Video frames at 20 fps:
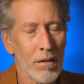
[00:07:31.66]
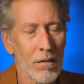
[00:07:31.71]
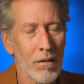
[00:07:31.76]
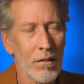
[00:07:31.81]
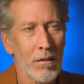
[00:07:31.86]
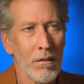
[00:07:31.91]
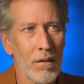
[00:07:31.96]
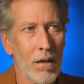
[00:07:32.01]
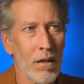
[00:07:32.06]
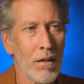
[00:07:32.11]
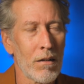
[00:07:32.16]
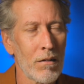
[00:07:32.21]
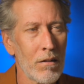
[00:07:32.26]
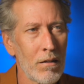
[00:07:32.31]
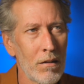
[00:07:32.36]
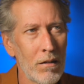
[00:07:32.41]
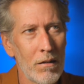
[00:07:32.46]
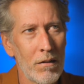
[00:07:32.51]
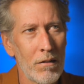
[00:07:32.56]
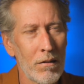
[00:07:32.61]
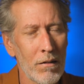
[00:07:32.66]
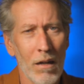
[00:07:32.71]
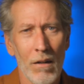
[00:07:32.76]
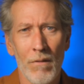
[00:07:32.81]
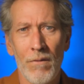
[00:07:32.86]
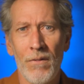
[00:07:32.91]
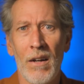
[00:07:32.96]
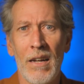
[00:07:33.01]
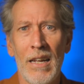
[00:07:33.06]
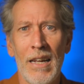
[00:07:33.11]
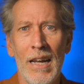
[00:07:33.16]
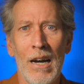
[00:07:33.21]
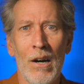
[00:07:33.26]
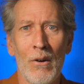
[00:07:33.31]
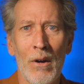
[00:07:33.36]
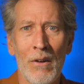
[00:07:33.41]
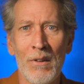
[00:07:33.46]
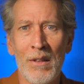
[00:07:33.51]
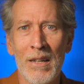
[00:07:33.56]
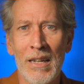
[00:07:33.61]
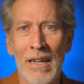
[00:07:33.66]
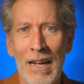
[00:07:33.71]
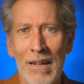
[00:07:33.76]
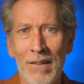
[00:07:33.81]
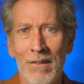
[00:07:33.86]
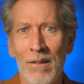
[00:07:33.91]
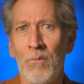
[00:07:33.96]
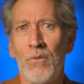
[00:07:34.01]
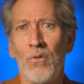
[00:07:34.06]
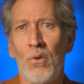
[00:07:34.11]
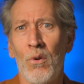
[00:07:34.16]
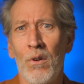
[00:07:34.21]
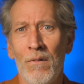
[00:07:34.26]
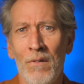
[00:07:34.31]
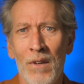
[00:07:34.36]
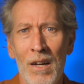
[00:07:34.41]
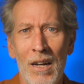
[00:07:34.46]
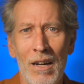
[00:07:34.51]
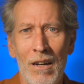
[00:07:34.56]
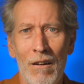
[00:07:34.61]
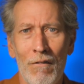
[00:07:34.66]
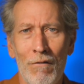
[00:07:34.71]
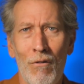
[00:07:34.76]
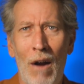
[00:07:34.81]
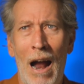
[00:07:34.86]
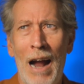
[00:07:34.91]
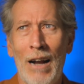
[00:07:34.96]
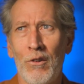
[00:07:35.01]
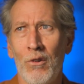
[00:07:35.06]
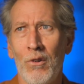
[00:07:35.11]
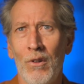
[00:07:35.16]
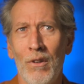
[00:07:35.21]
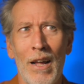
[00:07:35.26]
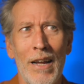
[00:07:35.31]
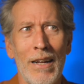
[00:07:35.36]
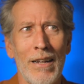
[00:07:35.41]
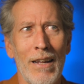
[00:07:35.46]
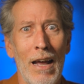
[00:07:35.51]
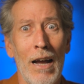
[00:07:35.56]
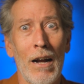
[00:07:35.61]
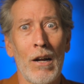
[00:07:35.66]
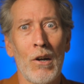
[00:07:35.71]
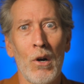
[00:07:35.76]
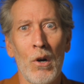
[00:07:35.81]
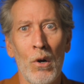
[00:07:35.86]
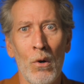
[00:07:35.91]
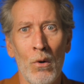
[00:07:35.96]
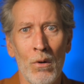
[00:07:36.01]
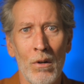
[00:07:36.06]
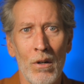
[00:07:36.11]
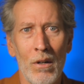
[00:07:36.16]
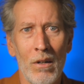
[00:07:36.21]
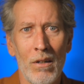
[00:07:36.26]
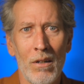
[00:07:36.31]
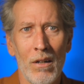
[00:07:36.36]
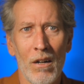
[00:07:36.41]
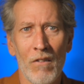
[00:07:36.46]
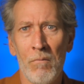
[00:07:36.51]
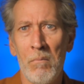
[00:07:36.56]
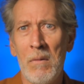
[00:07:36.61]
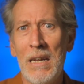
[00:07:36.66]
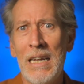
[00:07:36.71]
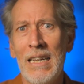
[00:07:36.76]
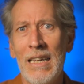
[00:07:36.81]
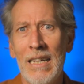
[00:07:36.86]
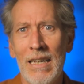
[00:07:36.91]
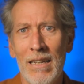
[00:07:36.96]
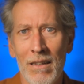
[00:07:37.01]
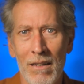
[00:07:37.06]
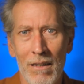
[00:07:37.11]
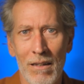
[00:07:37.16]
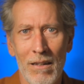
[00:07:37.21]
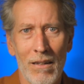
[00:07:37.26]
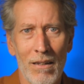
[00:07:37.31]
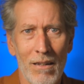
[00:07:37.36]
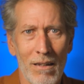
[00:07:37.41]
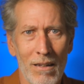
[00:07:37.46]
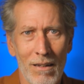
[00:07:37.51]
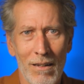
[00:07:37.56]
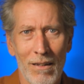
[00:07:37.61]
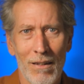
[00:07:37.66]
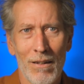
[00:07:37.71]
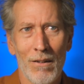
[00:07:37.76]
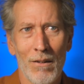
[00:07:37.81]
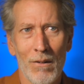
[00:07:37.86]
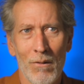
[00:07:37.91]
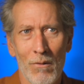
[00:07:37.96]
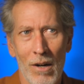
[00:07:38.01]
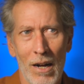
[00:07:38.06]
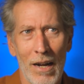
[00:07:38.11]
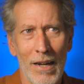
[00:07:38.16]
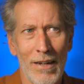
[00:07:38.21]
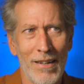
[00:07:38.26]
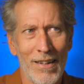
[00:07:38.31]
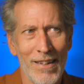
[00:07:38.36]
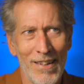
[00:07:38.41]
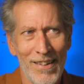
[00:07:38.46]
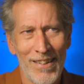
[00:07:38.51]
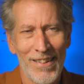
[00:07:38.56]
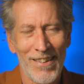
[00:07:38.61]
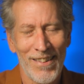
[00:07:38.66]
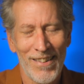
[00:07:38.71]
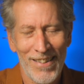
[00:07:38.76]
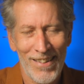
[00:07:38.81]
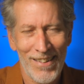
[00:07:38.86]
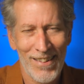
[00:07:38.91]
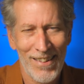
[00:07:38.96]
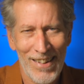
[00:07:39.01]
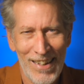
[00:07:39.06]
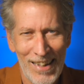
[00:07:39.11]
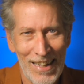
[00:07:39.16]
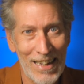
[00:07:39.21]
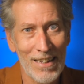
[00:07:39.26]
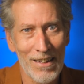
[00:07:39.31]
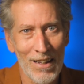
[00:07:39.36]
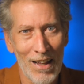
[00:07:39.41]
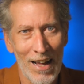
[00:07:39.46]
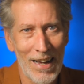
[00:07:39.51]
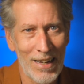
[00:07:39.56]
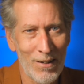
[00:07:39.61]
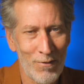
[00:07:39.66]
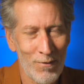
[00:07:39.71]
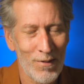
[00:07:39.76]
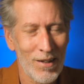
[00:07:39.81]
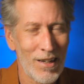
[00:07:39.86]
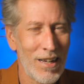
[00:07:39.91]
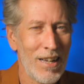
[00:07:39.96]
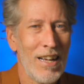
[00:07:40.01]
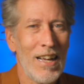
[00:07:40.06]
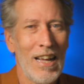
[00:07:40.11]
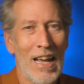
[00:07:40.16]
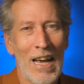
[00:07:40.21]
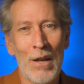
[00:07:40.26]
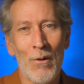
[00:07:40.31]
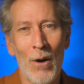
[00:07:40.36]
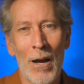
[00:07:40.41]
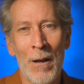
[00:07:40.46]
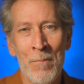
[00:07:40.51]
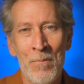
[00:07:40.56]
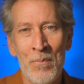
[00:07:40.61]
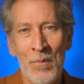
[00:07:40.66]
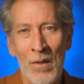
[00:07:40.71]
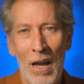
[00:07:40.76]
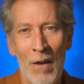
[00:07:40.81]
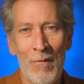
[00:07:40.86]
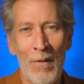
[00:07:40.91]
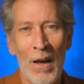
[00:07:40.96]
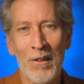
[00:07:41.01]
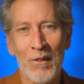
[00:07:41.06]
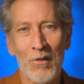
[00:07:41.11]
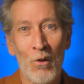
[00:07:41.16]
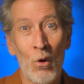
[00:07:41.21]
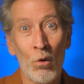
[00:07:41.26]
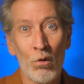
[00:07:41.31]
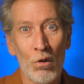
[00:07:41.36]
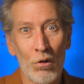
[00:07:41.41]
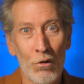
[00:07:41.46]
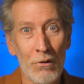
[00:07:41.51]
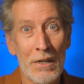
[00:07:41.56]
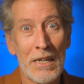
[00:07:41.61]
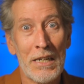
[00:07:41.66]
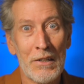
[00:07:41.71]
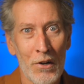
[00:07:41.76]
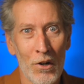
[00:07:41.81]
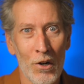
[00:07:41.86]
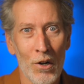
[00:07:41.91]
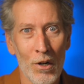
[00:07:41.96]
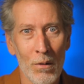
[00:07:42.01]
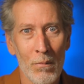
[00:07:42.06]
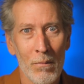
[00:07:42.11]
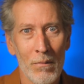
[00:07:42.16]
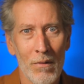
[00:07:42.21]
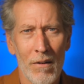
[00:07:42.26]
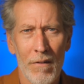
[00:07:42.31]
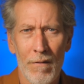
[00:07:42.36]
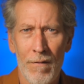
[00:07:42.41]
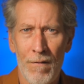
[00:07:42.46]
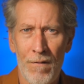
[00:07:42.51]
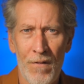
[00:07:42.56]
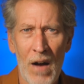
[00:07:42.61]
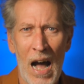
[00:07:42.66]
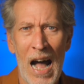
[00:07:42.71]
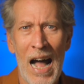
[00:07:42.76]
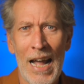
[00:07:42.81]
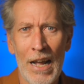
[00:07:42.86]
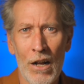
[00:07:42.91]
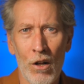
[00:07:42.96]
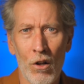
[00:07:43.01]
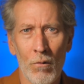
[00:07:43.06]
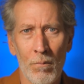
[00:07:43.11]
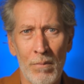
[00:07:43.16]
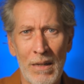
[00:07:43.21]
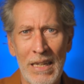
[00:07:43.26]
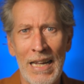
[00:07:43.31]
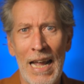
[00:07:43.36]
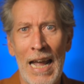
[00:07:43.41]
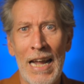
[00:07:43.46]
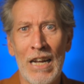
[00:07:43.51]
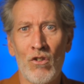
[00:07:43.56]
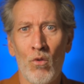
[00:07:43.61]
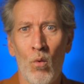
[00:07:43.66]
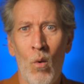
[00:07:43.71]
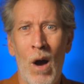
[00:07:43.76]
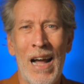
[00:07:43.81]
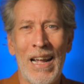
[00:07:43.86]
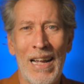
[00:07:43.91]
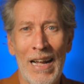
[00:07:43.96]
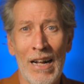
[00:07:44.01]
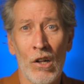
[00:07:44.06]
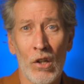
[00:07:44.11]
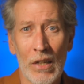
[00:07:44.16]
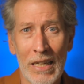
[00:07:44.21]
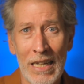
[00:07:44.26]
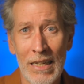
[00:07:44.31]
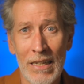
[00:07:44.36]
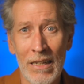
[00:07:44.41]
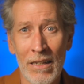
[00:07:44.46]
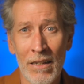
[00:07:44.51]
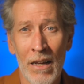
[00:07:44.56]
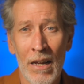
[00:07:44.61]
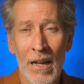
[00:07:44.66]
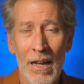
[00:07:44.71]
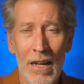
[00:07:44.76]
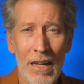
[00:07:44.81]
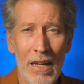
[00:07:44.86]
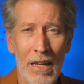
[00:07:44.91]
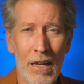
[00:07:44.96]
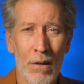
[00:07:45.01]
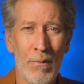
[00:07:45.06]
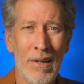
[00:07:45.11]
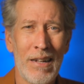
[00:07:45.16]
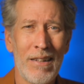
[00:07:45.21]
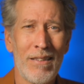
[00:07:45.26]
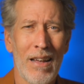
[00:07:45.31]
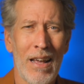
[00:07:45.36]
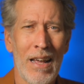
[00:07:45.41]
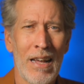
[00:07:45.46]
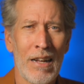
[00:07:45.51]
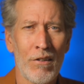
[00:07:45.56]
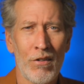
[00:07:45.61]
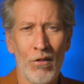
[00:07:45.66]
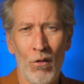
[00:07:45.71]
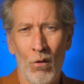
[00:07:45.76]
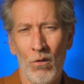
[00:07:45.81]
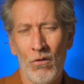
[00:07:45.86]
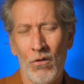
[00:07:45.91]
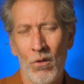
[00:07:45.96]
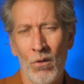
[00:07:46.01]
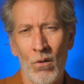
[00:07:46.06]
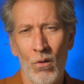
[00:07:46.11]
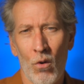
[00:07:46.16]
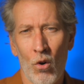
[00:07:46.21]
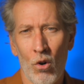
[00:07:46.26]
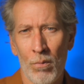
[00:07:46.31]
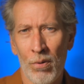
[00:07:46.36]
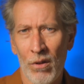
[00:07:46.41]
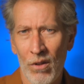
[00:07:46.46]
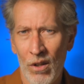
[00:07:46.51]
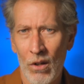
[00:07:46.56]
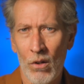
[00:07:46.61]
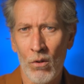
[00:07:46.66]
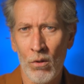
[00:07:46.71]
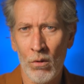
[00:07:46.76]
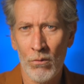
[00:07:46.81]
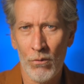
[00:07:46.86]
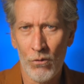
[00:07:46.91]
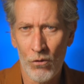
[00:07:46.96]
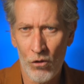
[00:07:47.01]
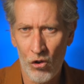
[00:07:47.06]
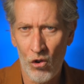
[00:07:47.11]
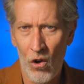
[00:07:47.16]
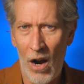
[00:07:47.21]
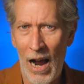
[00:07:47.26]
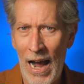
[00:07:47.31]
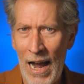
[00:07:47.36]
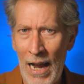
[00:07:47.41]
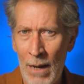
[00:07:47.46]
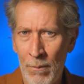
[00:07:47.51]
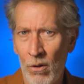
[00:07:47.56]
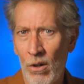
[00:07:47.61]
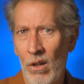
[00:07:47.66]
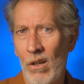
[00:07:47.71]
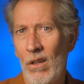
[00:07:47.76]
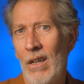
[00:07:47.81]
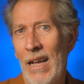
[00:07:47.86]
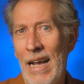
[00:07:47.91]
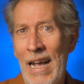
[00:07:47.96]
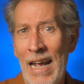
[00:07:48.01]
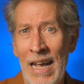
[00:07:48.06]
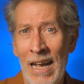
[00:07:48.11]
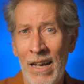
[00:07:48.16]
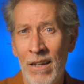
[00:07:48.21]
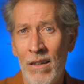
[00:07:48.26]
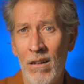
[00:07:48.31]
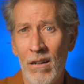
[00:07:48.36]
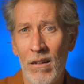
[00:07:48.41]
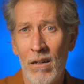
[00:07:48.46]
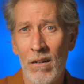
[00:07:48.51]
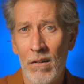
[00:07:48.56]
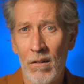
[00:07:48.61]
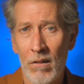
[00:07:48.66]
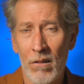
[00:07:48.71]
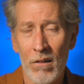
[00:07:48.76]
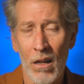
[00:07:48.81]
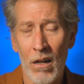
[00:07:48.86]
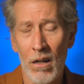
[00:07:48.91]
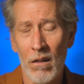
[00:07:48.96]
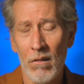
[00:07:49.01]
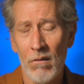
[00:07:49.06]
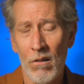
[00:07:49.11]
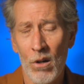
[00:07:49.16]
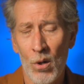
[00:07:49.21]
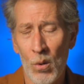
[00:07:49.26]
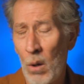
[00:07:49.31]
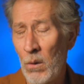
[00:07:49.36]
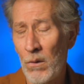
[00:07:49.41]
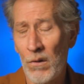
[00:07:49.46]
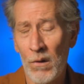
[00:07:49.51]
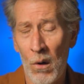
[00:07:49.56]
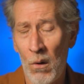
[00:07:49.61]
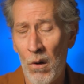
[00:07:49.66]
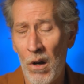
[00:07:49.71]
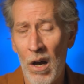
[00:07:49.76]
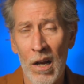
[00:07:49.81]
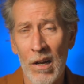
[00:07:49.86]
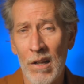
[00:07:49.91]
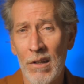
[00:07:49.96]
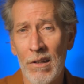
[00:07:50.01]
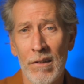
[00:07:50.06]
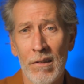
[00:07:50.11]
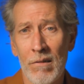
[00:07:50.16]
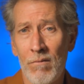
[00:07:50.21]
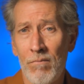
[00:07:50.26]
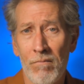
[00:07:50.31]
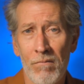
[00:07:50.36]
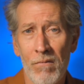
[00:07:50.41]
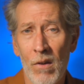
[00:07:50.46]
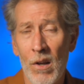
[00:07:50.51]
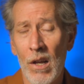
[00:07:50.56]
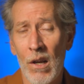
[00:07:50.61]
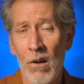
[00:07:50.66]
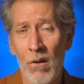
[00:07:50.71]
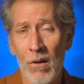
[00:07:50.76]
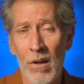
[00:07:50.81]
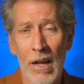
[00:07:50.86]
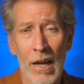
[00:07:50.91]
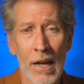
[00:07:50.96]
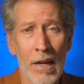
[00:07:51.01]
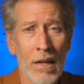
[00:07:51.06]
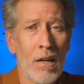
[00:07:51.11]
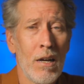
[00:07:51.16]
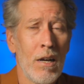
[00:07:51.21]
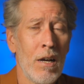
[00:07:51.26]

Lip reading: It's kind of funny how everything has some sort of fractal-like echo of meaning, right, in life. Anyway, I found this old Greek term, phyle, P-H-Y-L-E. It means a social or political tribe or clan. There's a lot of quotes going on in this video today.